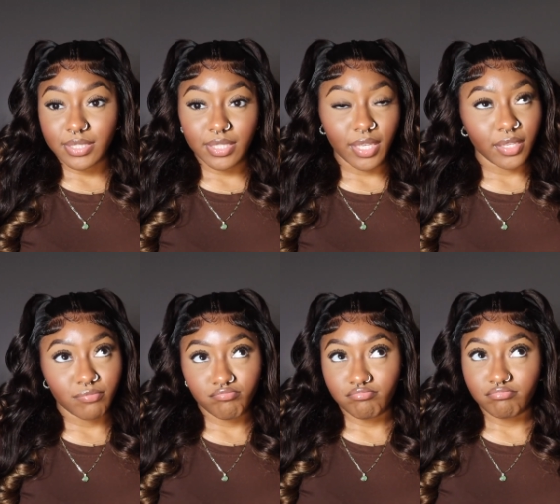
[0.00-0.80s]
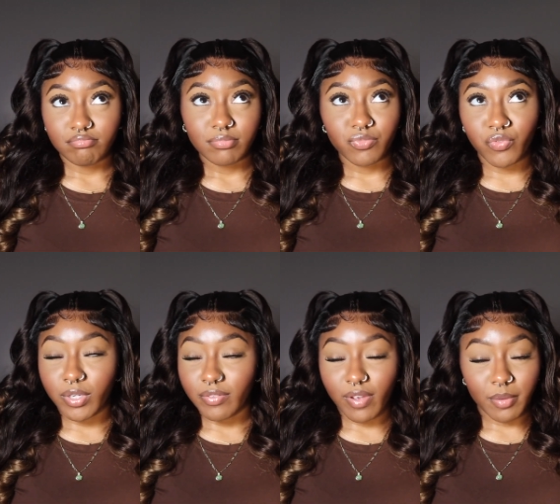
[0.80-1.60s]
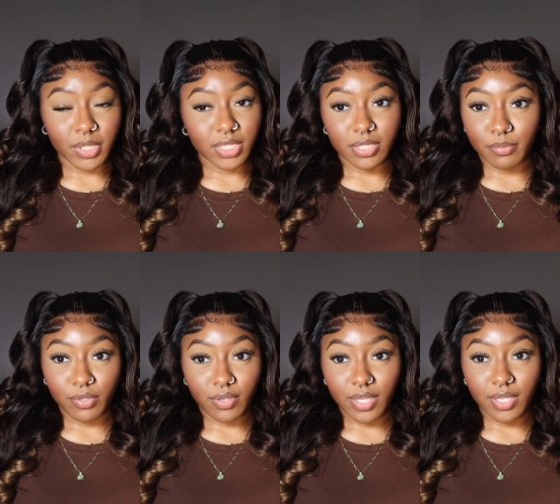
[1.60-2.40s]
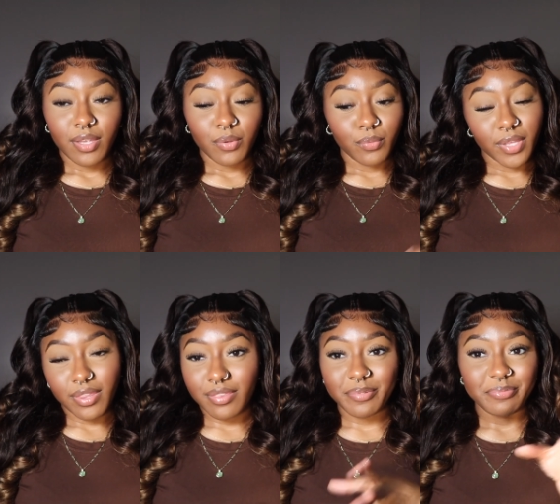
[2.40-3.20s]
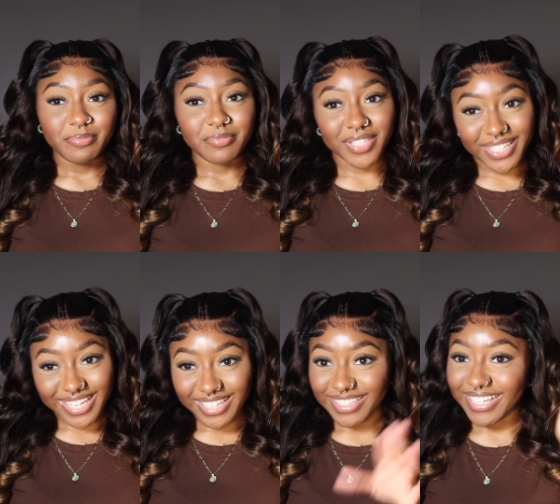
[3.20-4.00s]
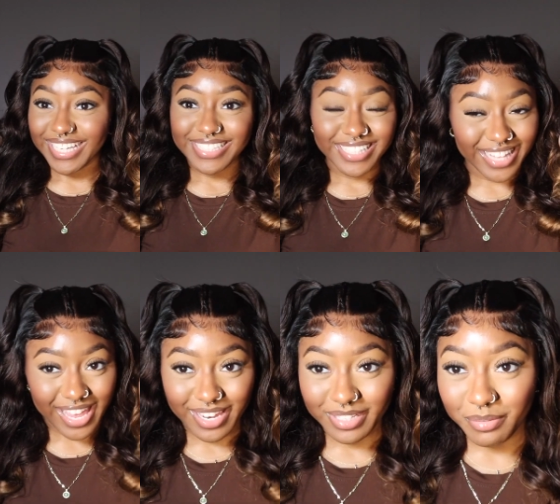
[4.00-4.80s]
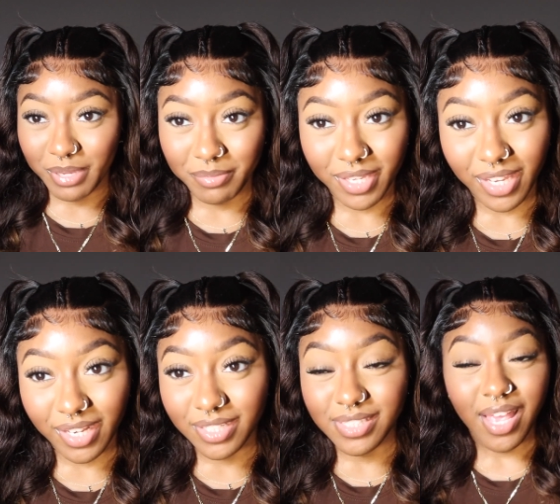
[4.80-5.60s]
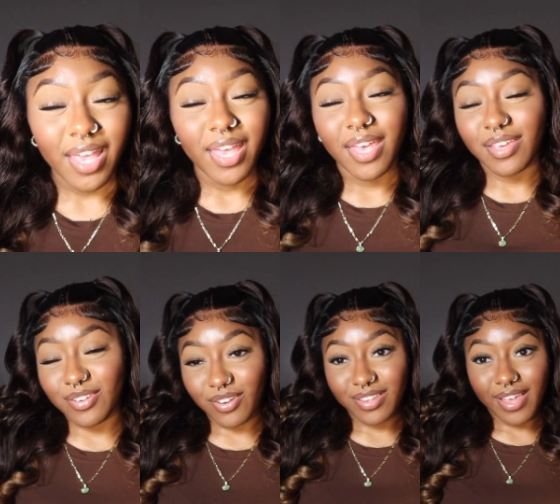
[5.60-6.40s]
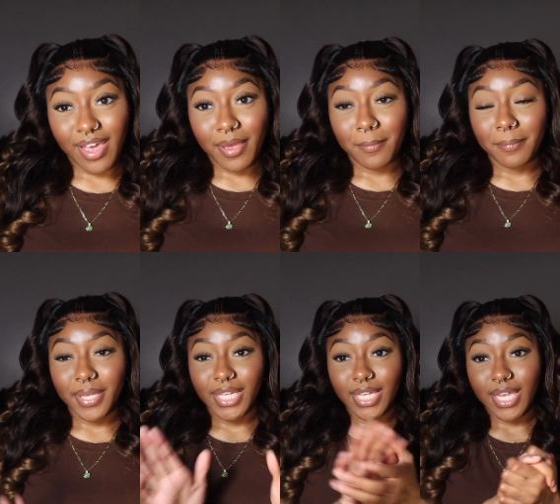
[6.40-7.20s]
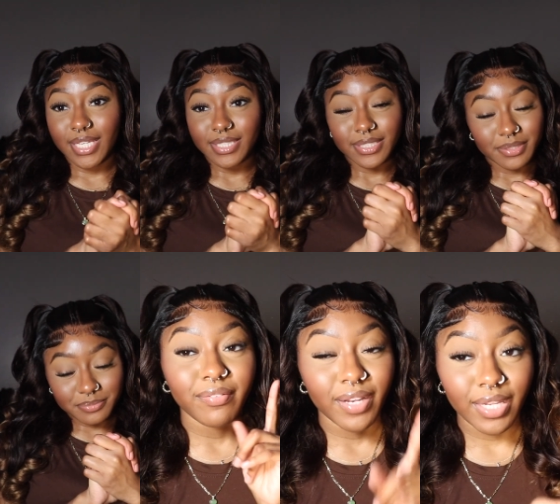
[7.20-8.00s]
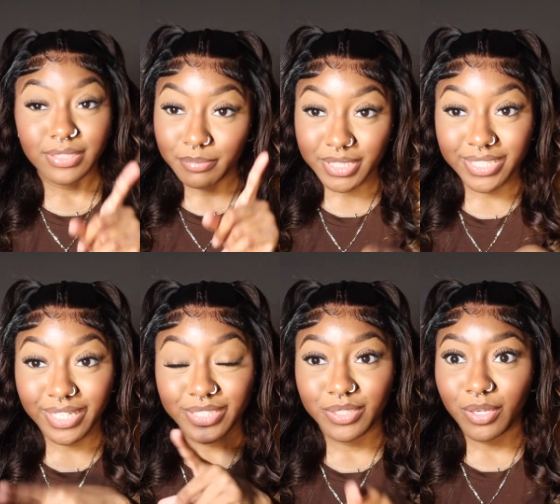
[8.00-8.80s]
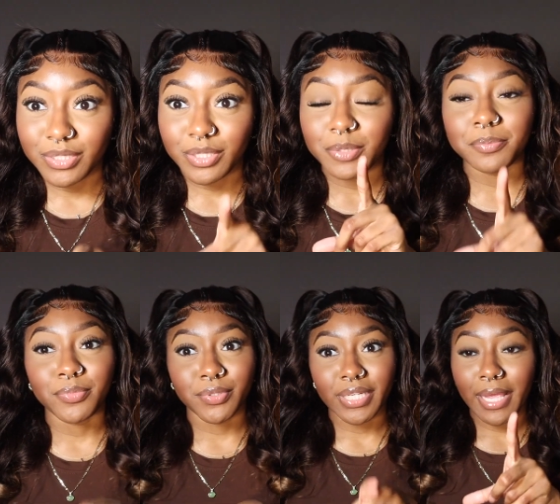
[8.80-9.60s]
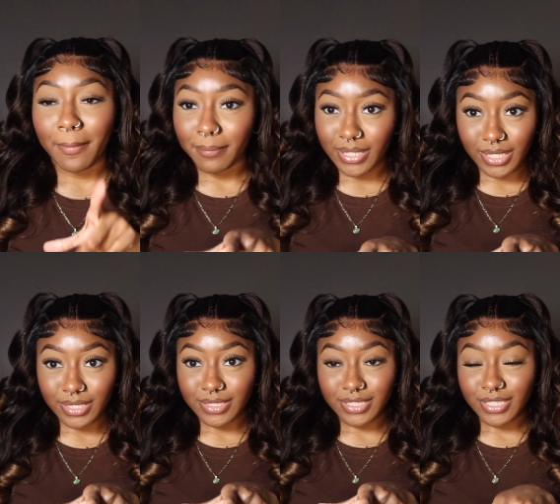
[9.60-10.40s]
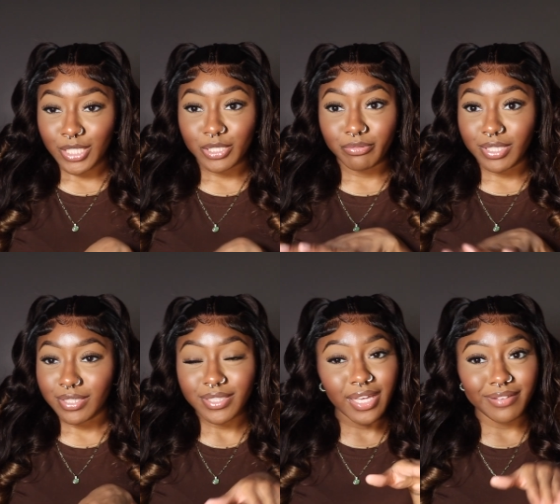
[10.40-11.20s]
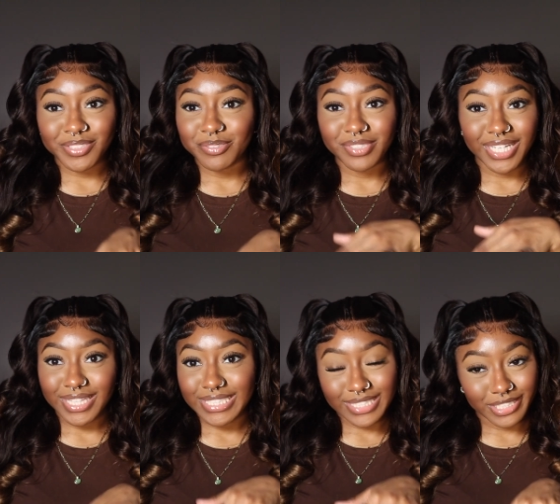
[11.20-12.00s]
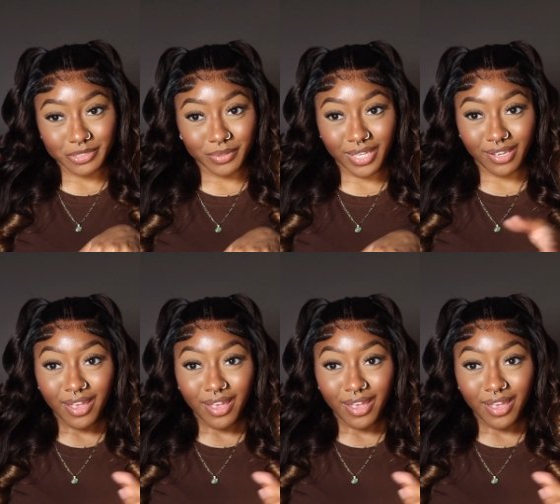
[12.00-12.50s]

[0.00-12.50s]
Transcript: than 45 minutes to put on, with the laying the lace and the adding the baby hairs and all that. But yes, I forgot to mention that it's also pre-bleached. You literally have to do nothing to this wig.